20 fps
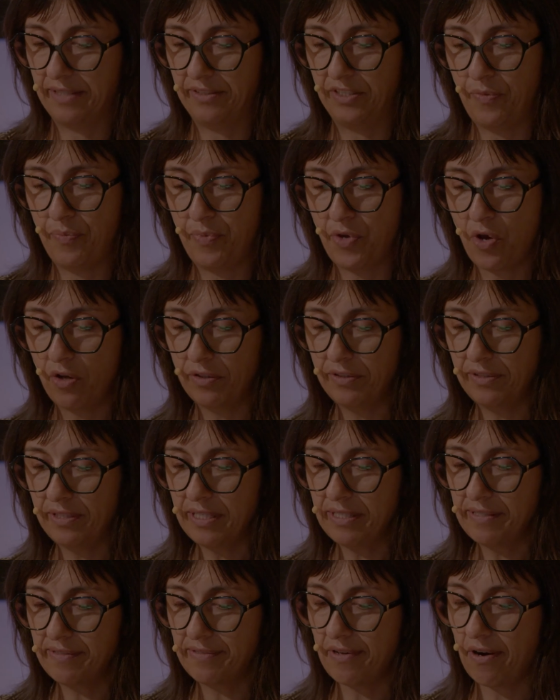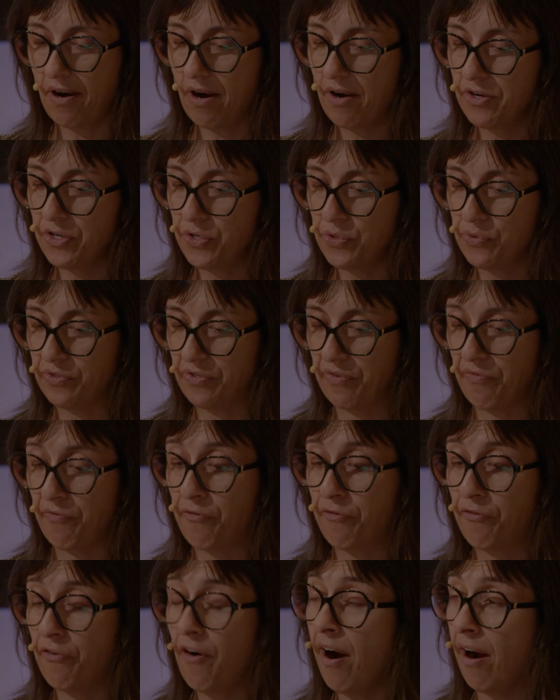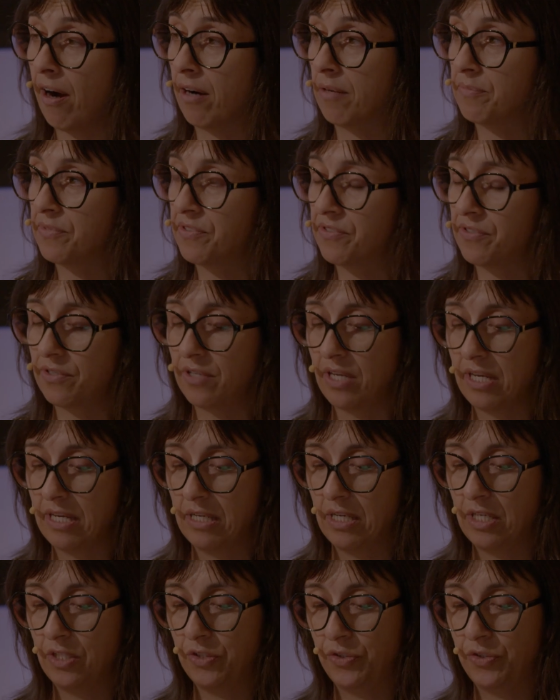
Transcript: Antibiotics are used in farms